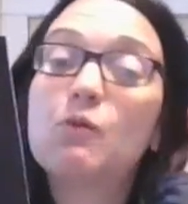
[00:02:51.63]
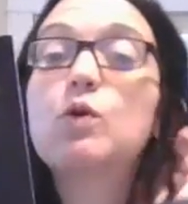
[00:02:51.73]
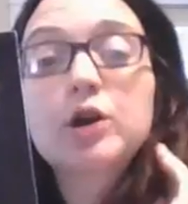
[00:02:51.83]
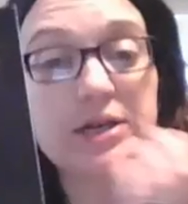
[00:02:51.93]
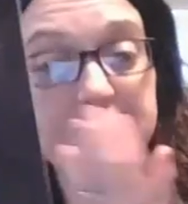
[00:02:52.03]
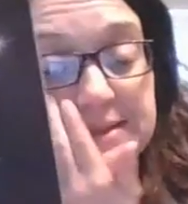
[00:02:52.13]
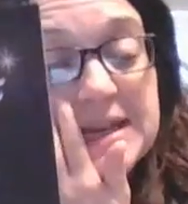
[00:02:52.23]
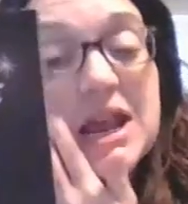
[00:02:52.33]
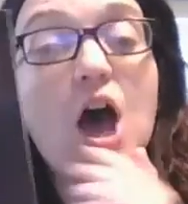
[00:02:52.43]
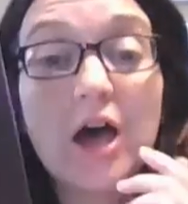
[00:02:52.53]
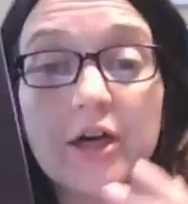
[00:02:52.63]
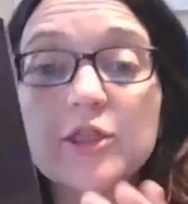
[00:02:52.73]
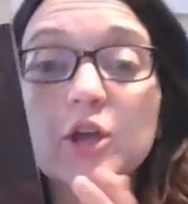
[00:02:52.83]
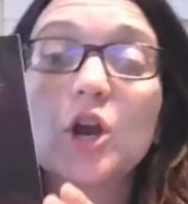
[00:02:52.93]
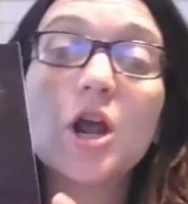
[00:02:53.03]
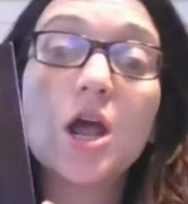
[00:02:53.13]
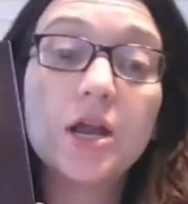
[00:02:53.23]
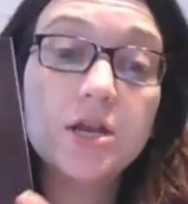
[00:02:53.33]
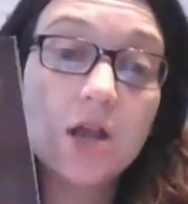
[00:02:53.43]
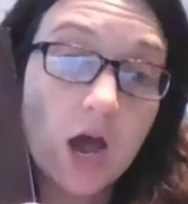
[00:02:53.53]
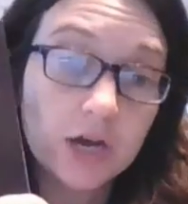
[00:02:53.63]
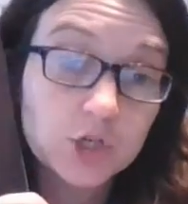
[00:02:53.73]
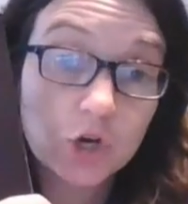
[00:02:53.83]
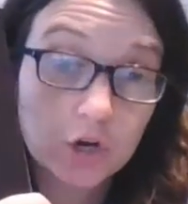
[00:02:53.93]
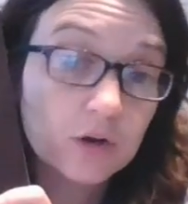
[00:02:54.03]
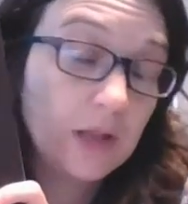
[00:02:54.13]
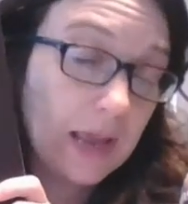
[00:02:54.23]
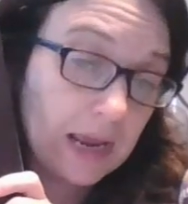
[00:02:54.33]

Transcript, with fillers: We're going to see other nocturnal